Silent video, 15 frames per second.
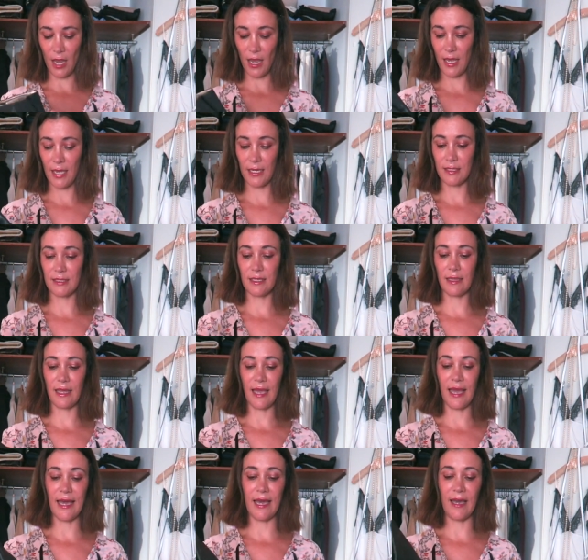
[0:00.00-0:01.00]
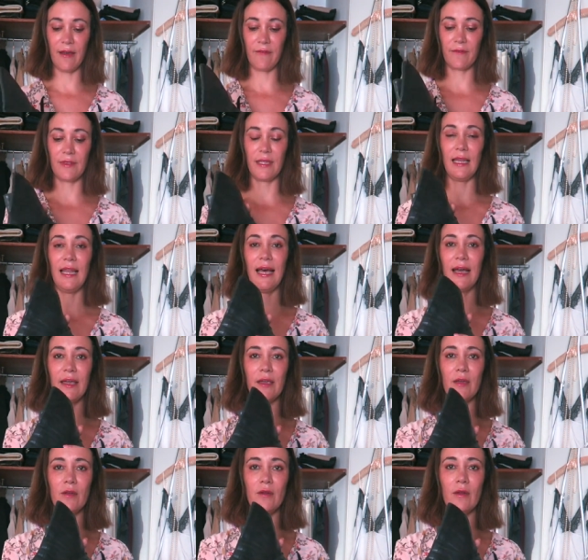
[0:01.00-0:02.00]
and they have the
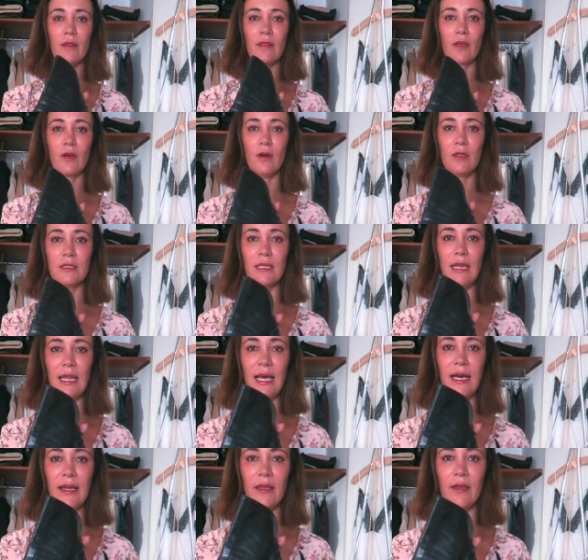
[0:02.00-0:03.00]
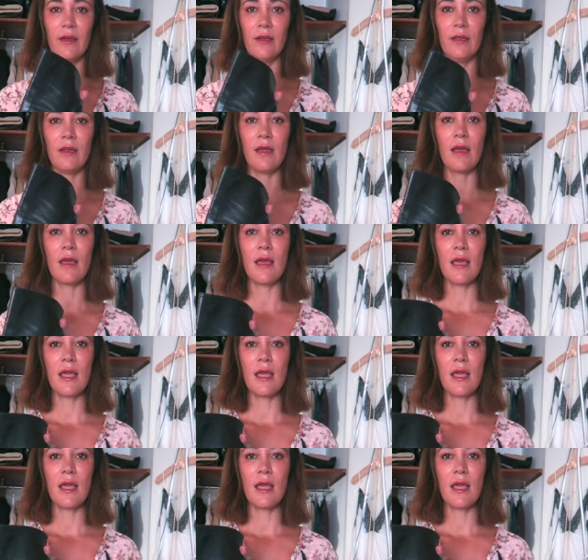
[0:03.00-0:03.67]
lion, the golden lion.